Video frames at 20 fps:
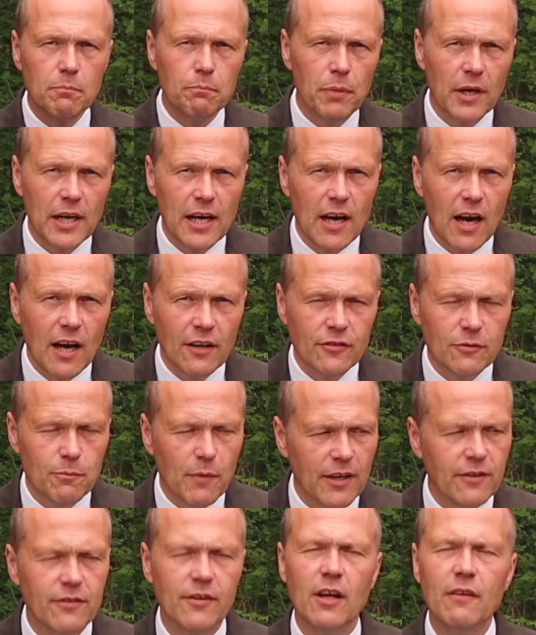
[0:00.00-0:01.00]
But I ask
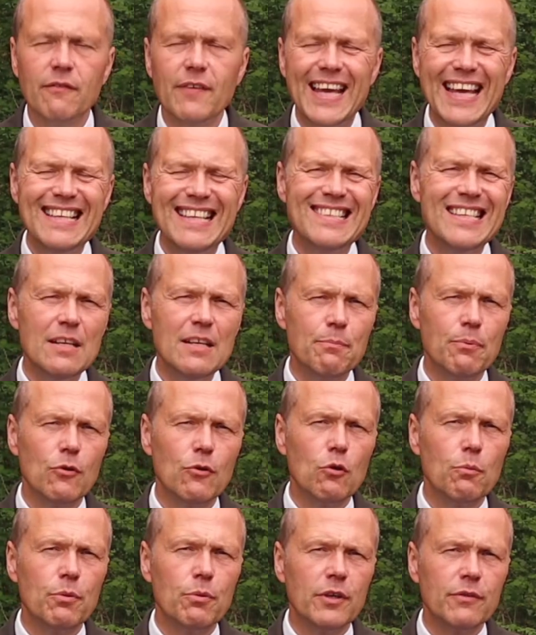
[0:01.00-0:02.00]
myself, is it
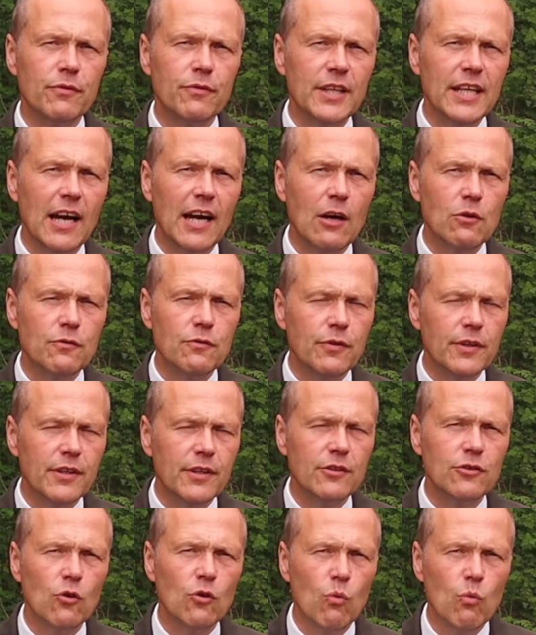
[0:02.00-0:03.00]
appropriate for the outfit
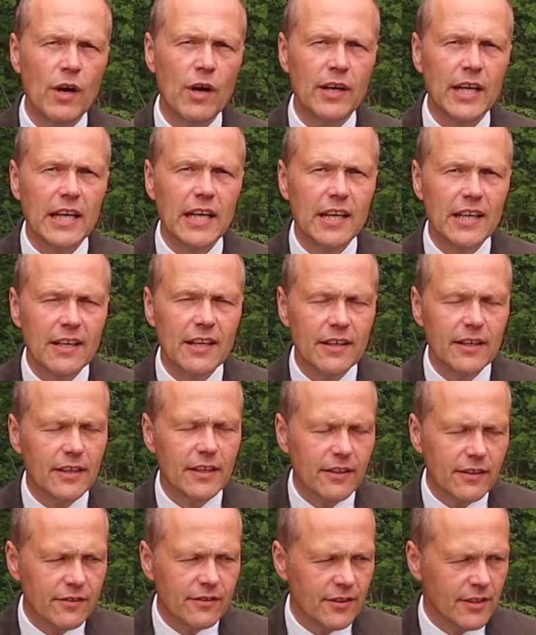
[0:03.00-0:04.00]
that you're wearing
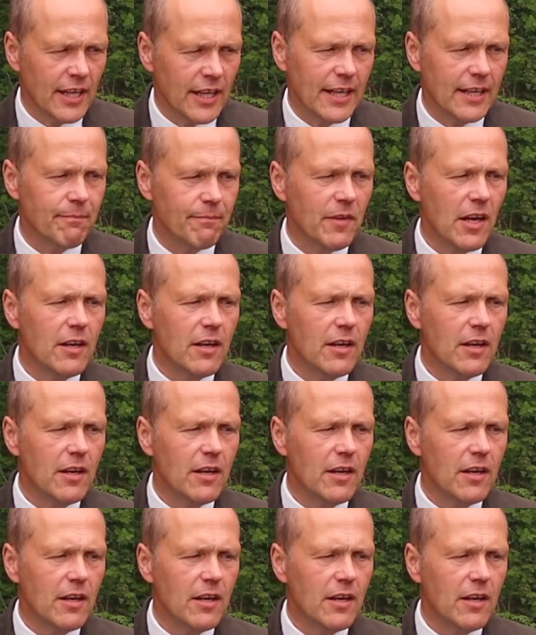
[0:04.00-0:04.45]
here today?